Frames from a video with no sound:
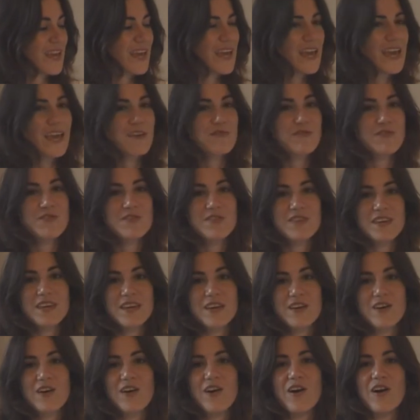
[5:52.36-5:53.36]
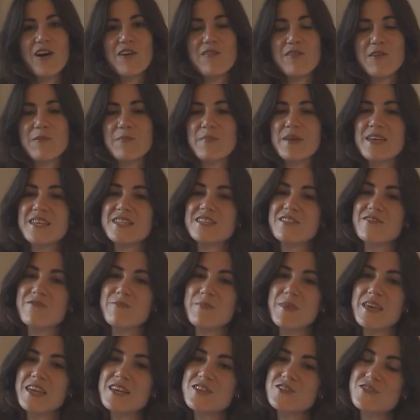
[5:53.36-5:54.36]
if you think of a piece of
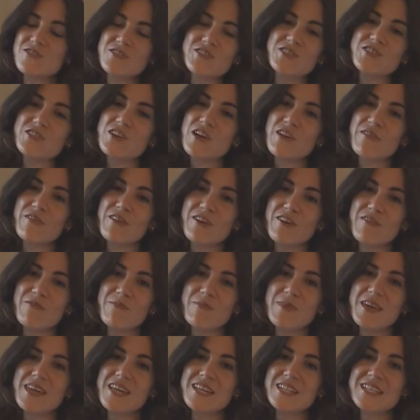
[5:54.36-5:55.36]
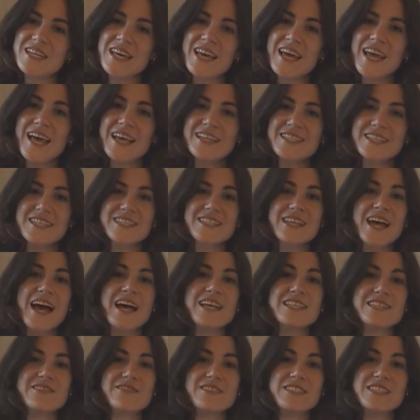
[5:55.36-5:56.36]
meat or a serving of meat as the
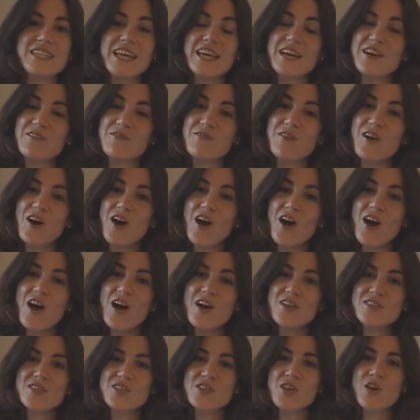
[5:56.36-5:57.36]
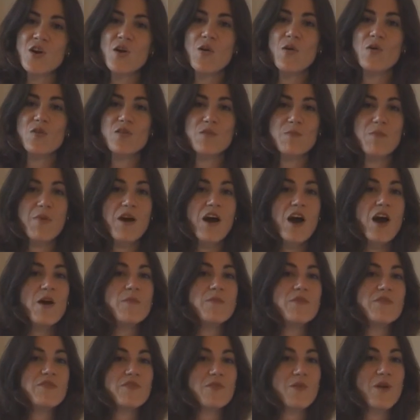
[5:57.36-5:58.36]
size of a deck of cards or the palm
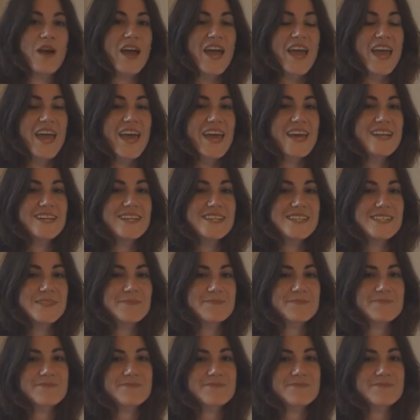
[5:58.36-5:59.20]
of your hand,